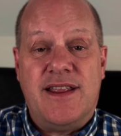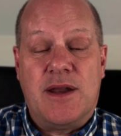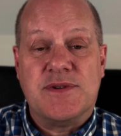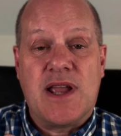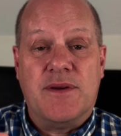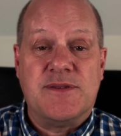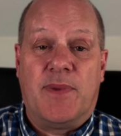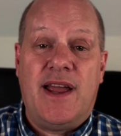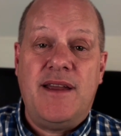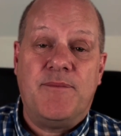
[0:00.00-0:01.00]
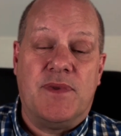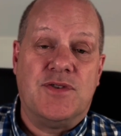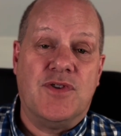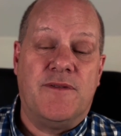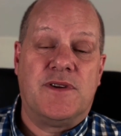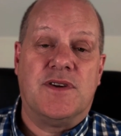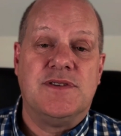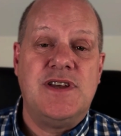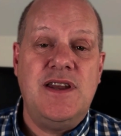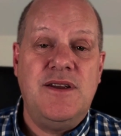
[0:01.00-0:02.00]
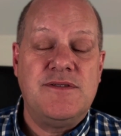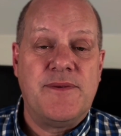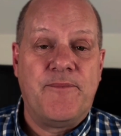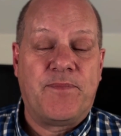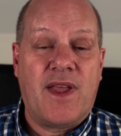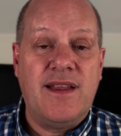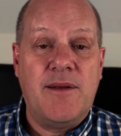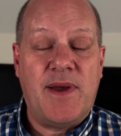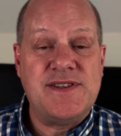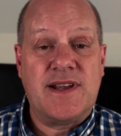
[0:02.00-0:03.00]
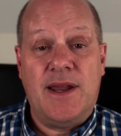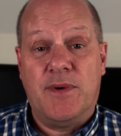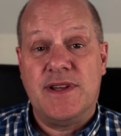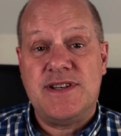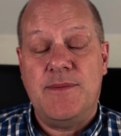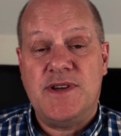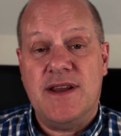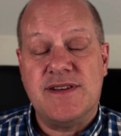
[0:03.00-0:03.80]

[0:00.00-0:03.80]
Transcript: that he was going to play, the drift continued, and then basically when the team sheet